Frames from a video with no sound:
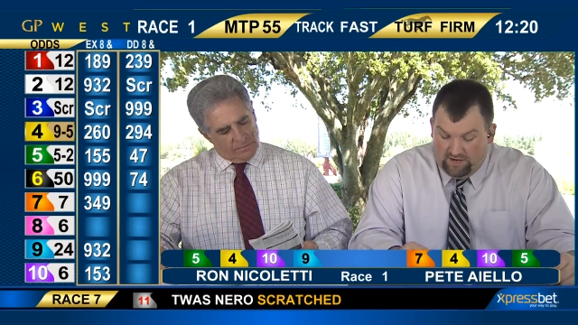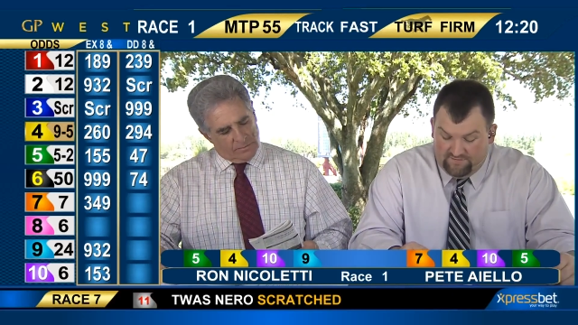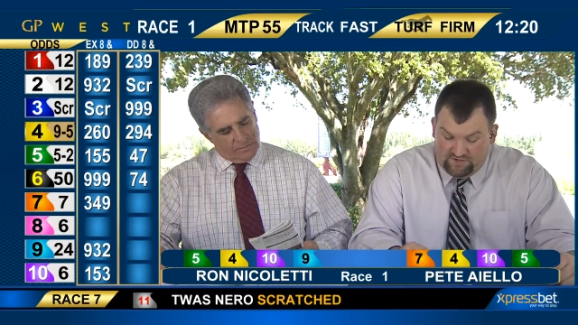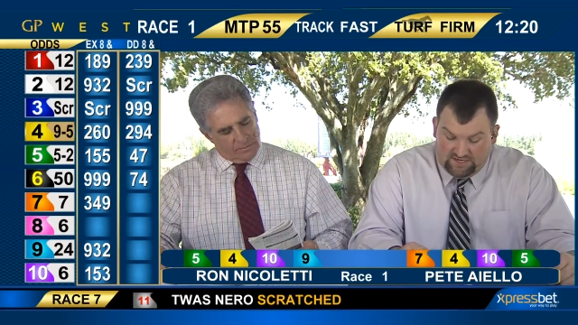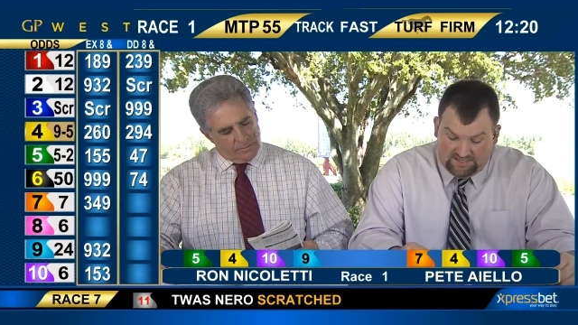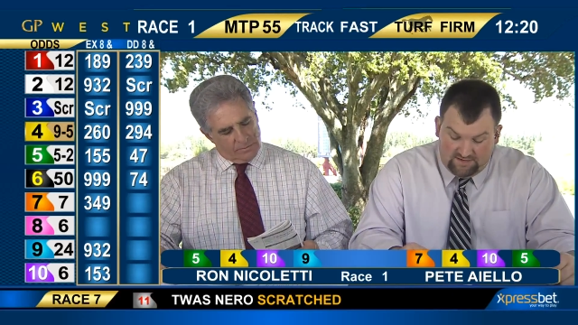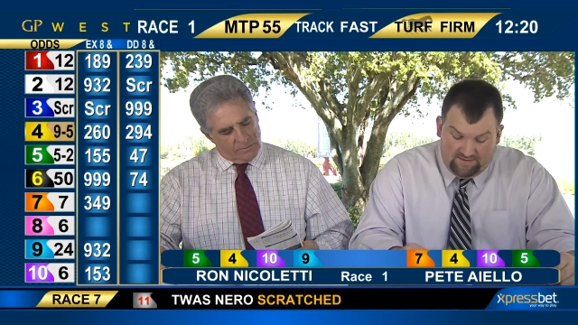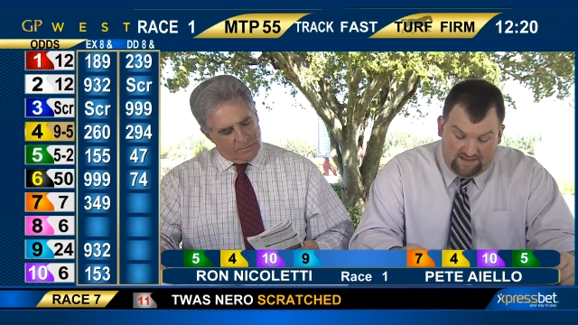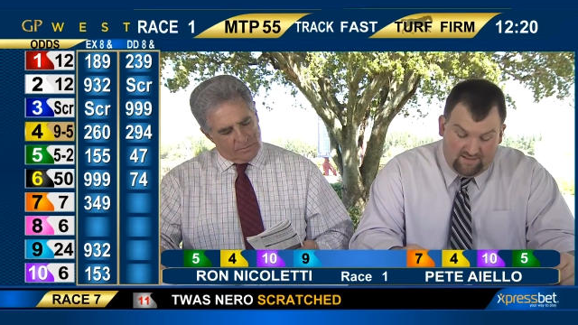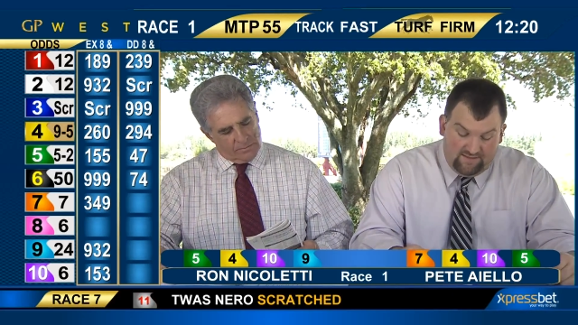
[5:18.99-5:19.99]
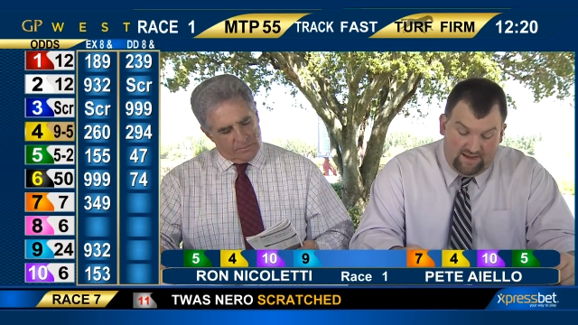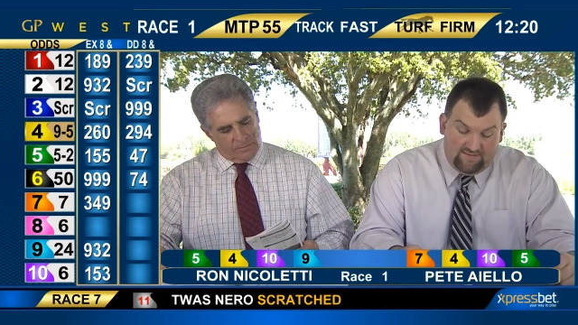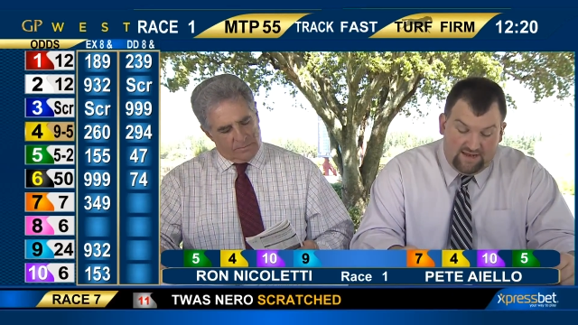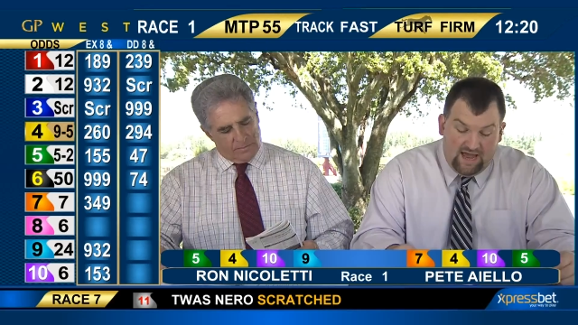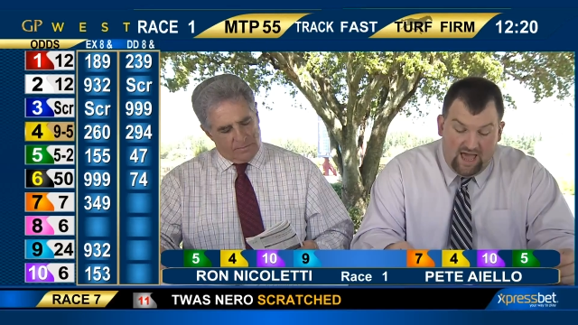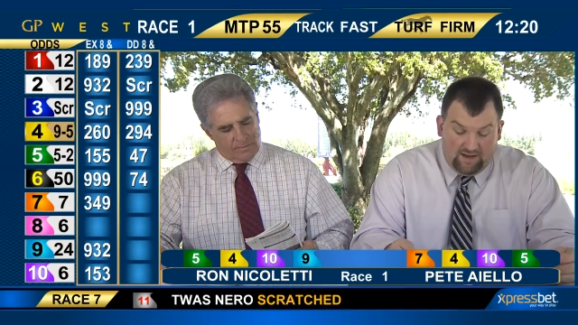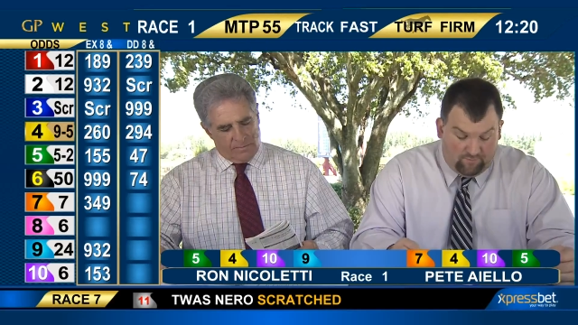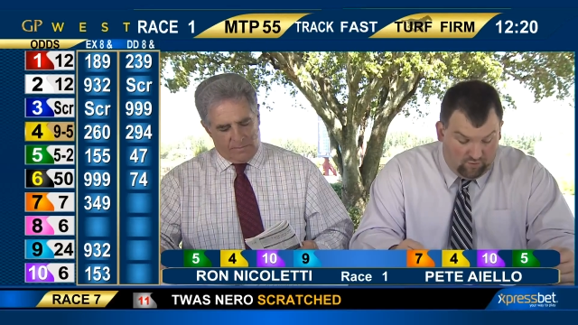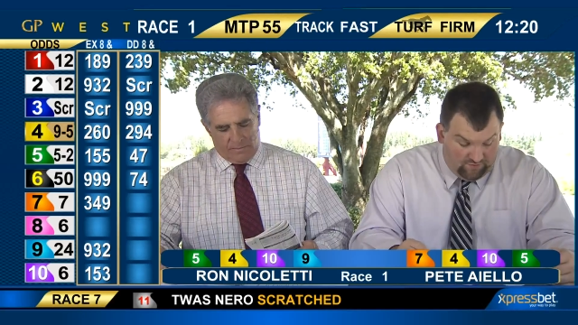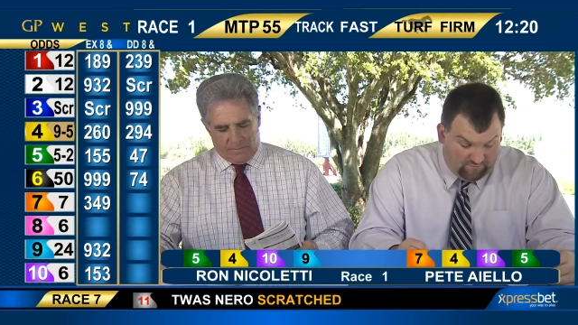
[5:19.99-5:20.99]
Speaker 1: if she she doesn't make the lead. The nine
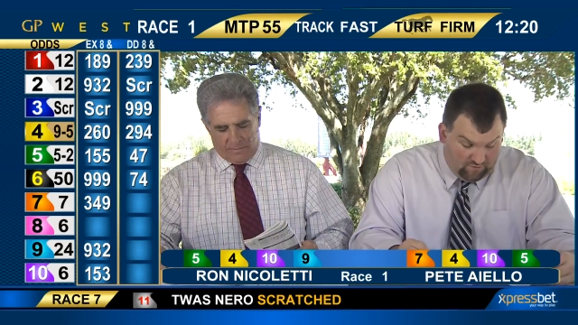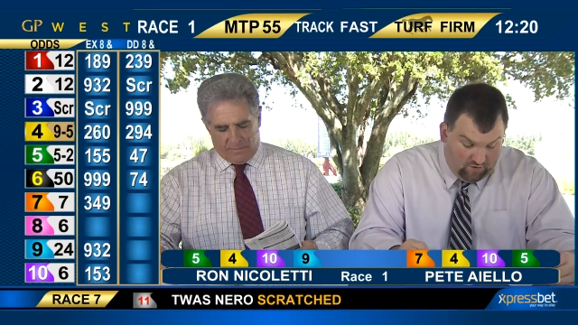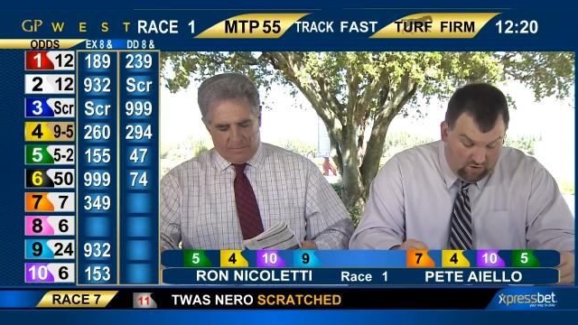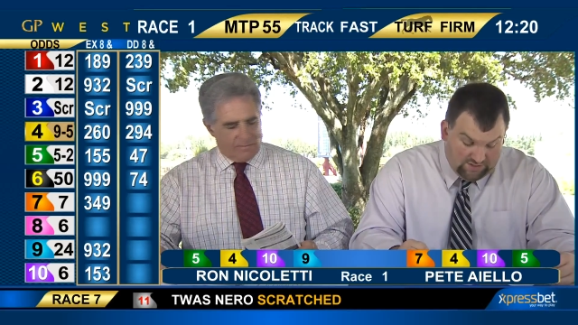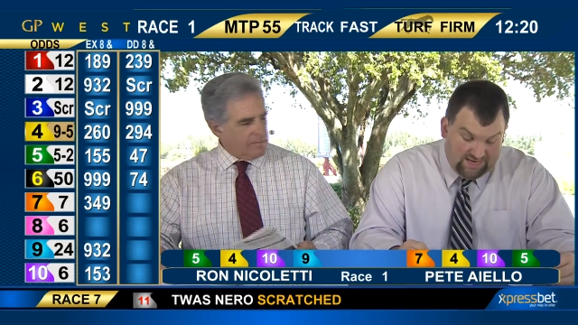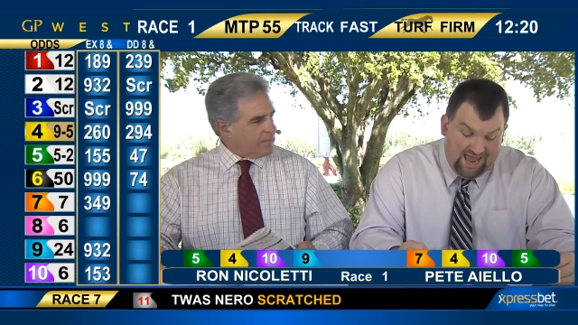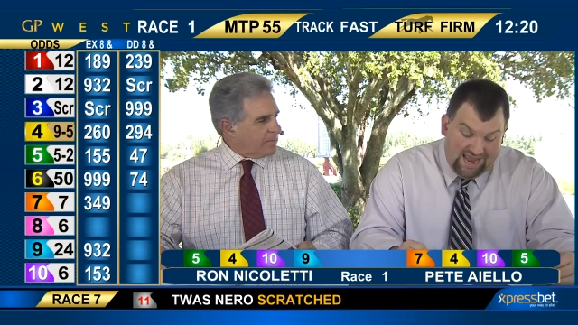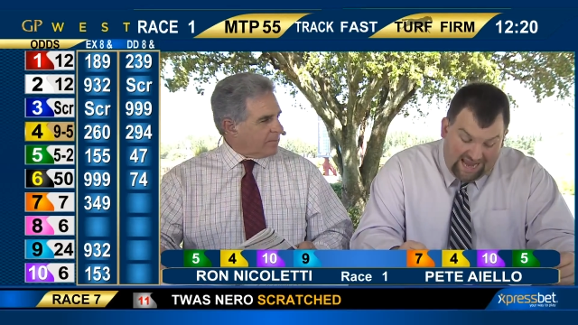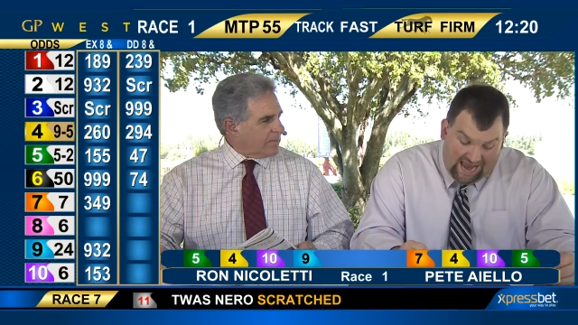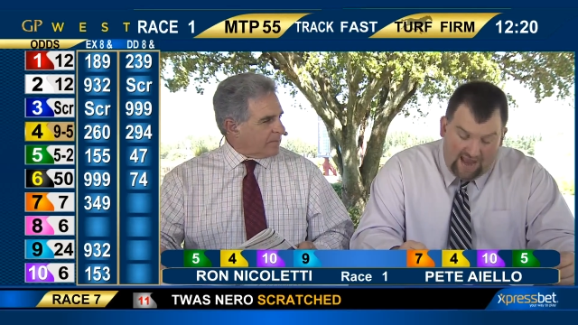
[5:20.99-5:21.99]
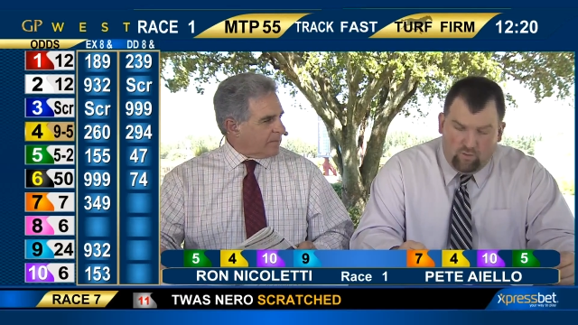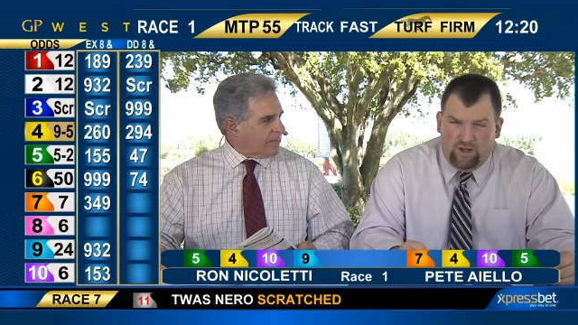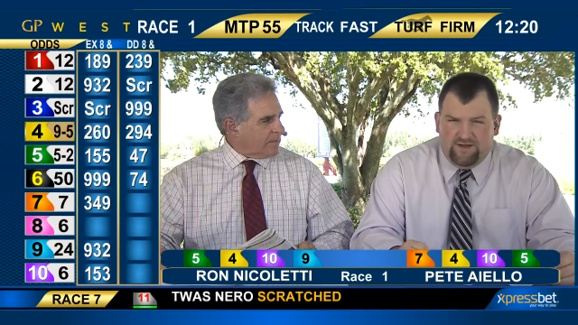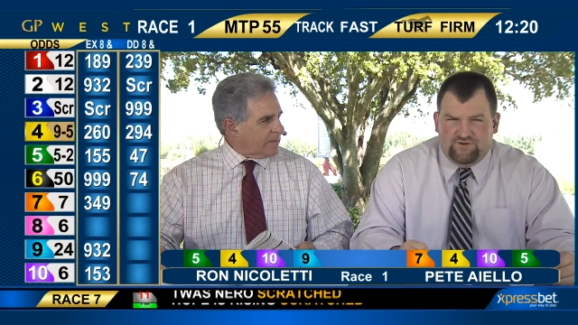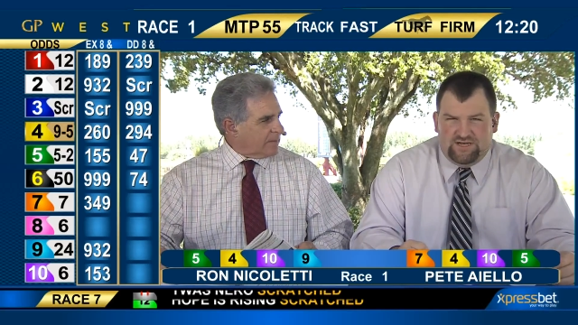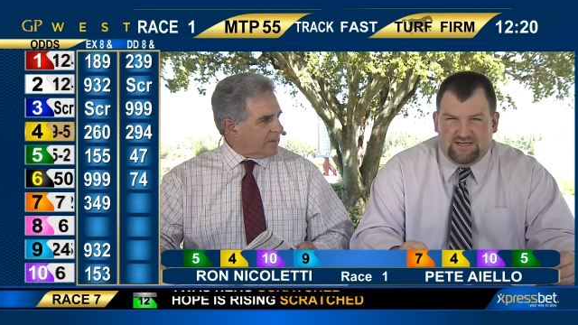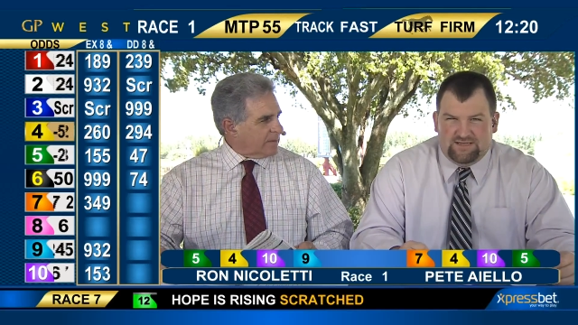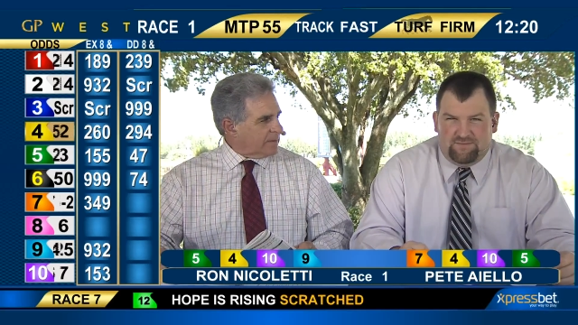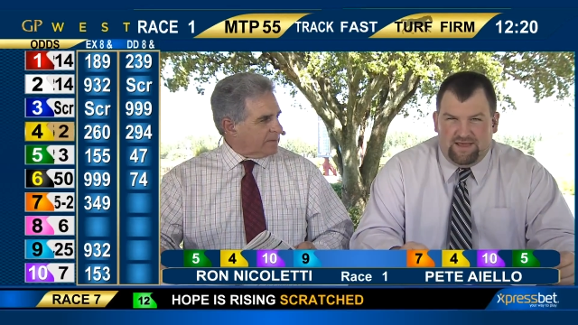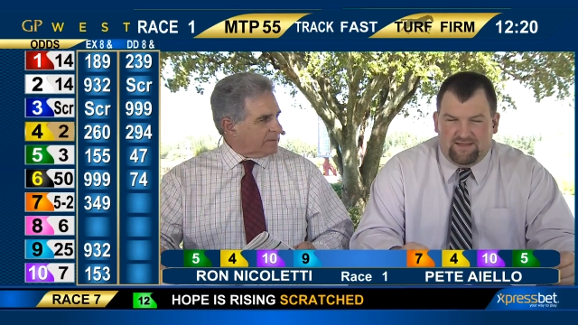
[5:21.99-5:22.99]
pearls for girls can't win if she
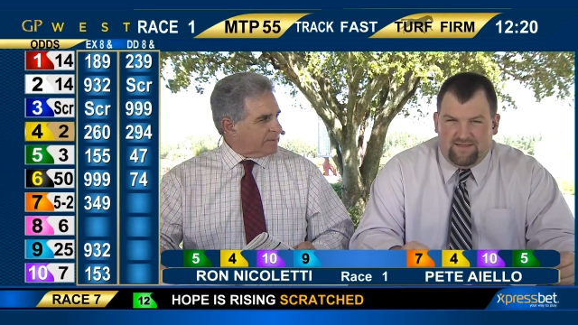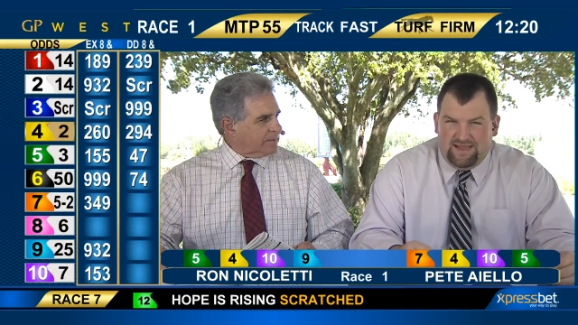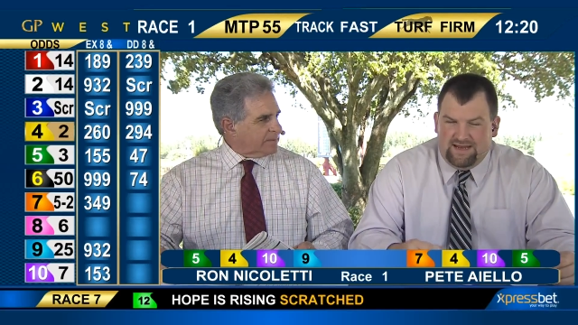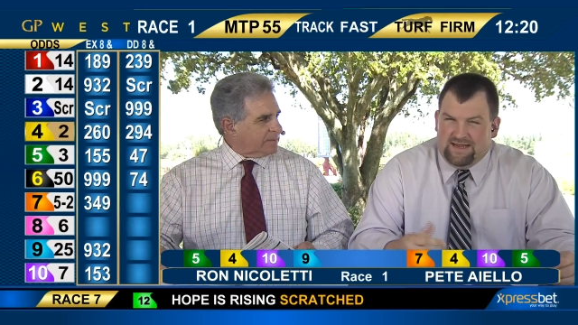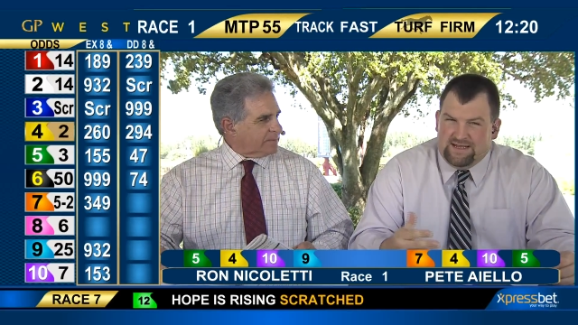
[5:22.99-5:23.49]
doesn't make the lead.